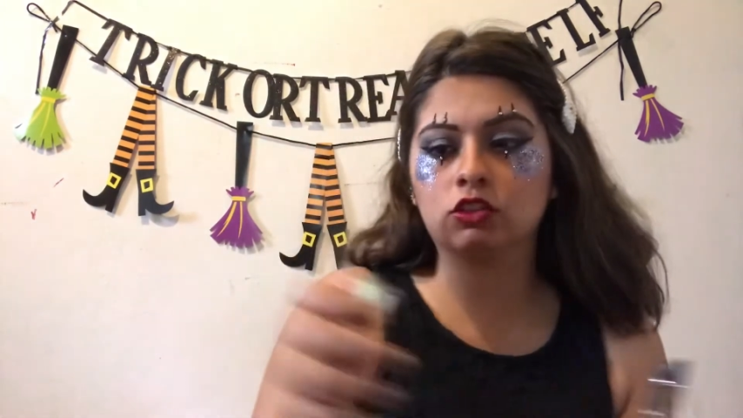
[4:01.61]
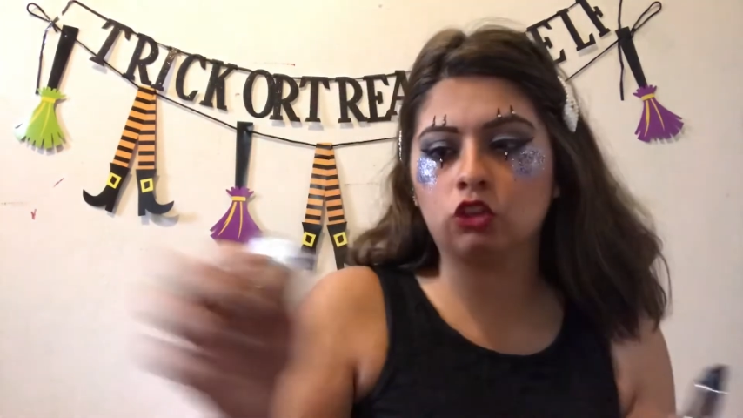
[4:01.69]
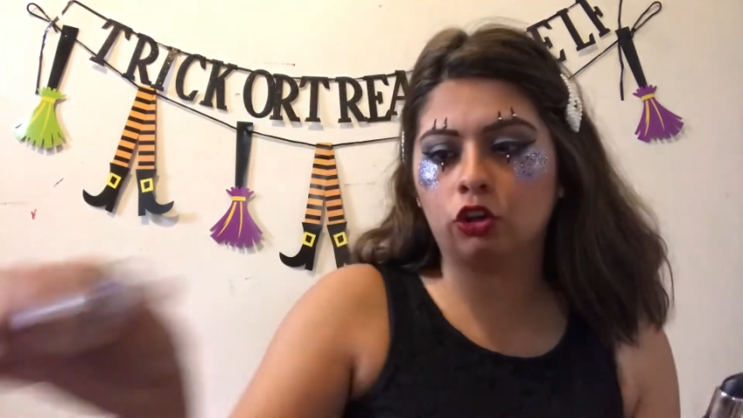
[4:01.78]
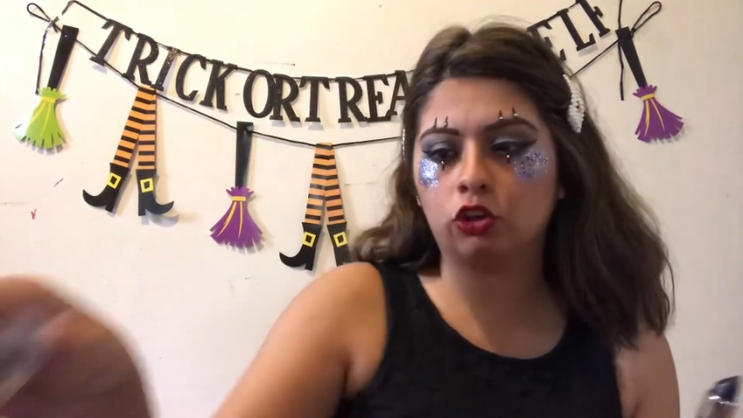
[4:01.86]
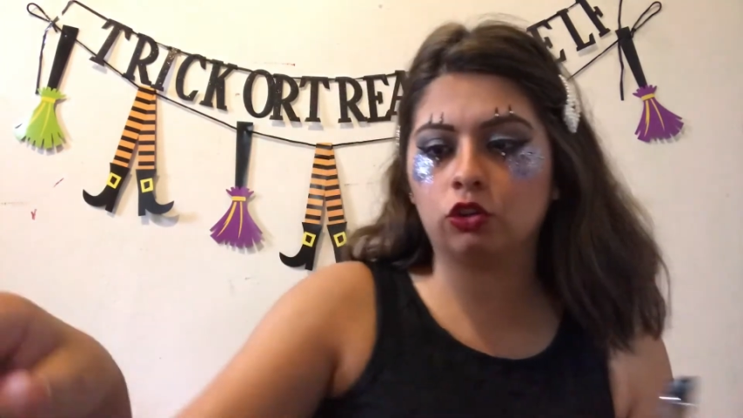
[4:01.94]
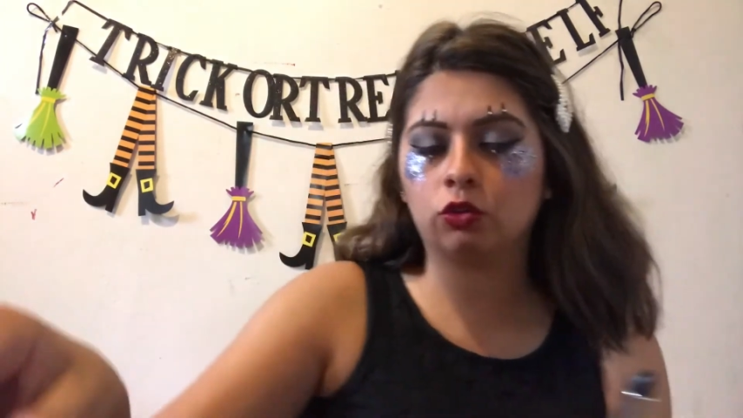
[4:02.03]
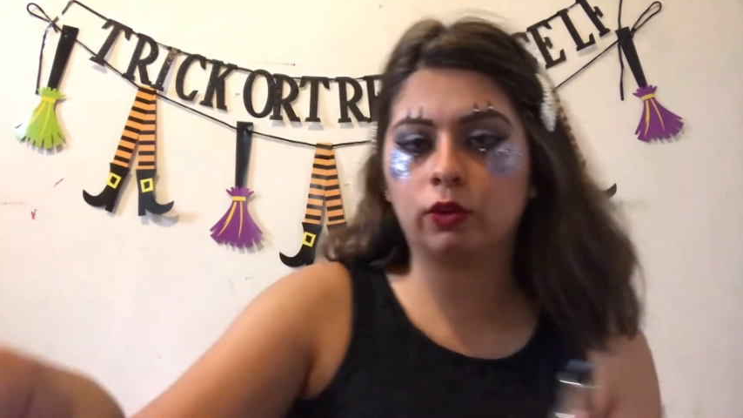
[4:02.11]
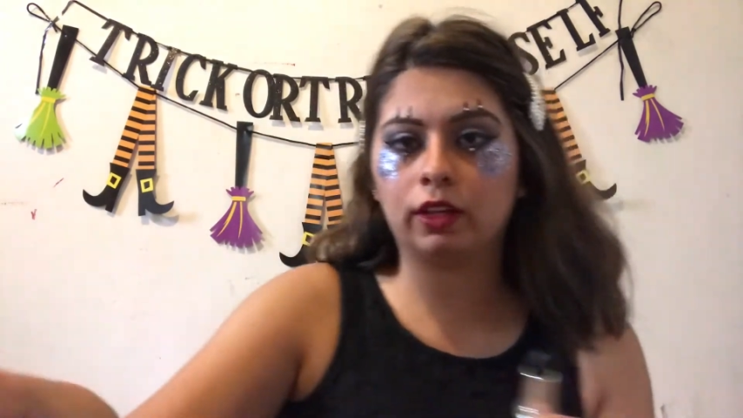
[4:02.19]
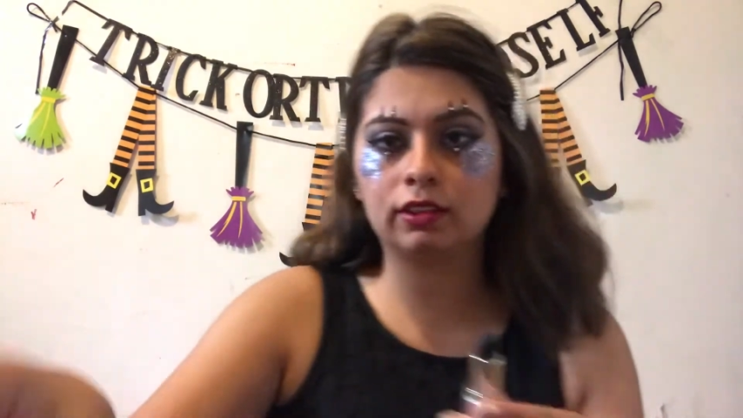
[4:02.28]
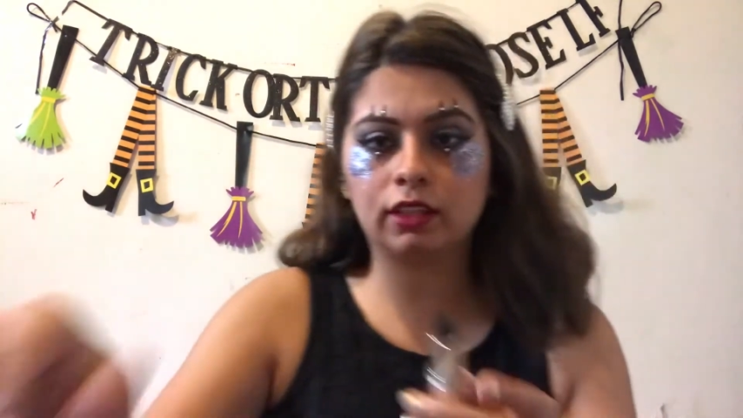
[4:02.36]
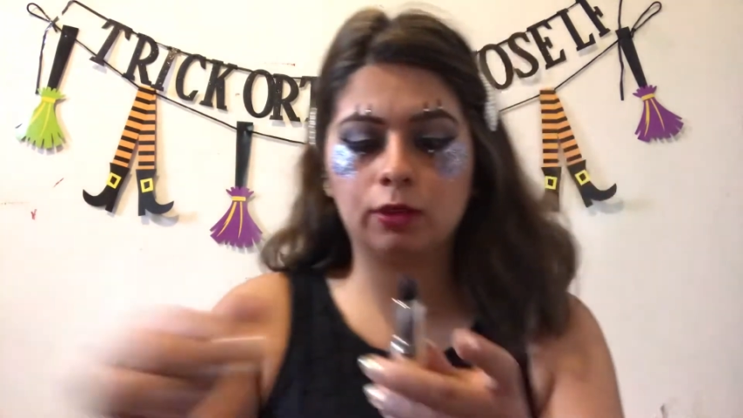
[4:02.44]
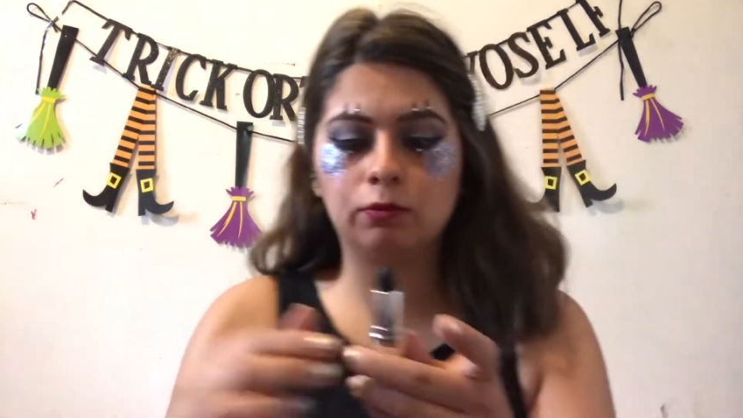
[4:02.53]
darker red
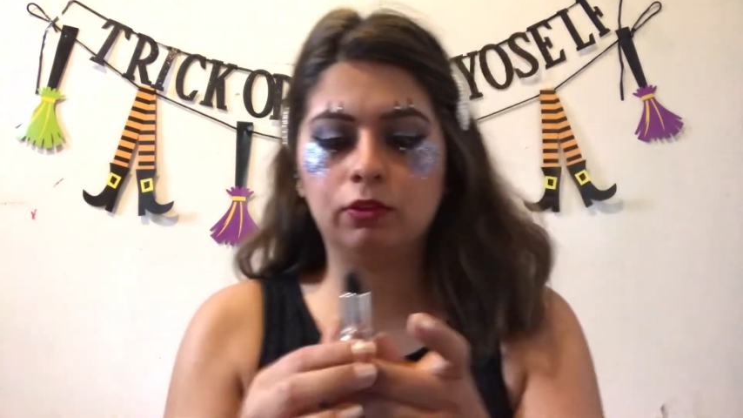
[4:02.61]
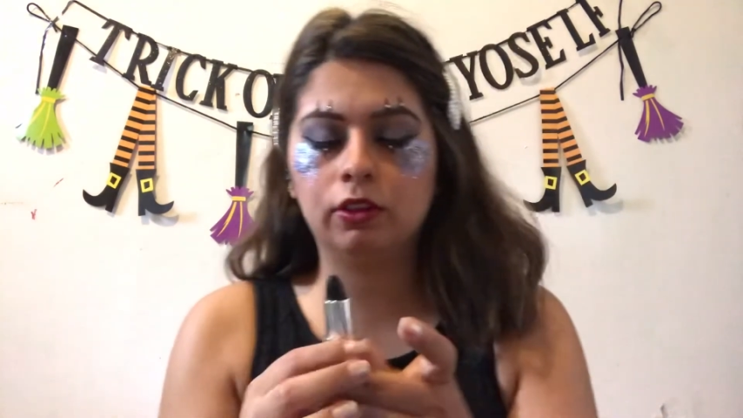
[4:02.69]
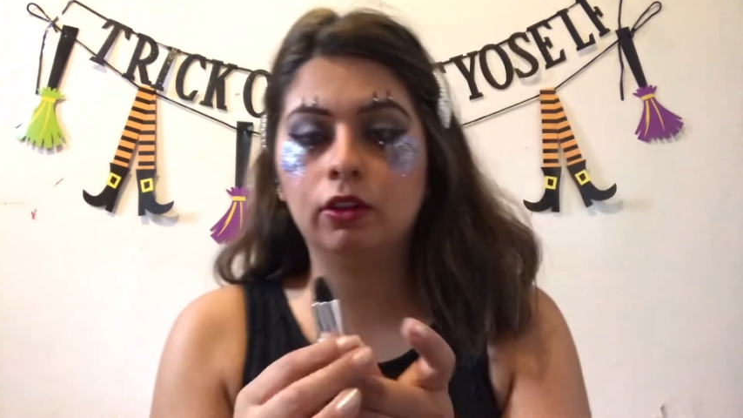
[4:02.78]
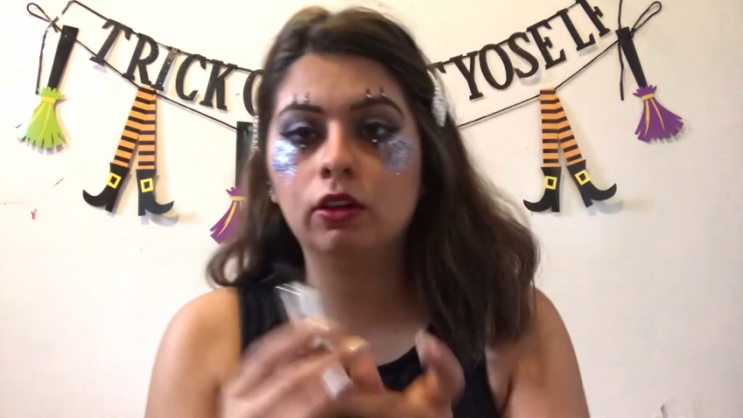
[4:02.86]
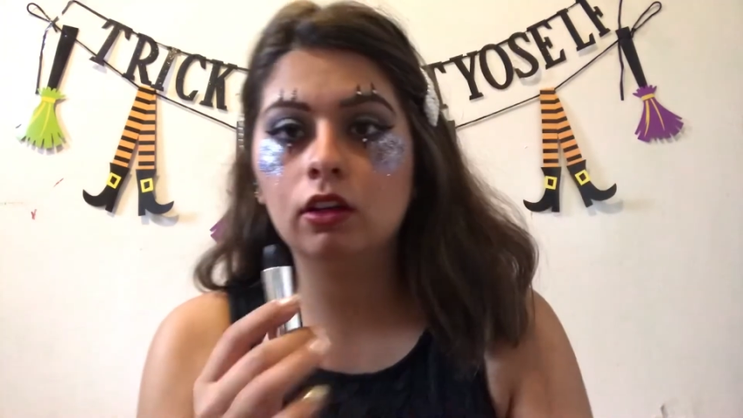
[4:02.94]
type feel.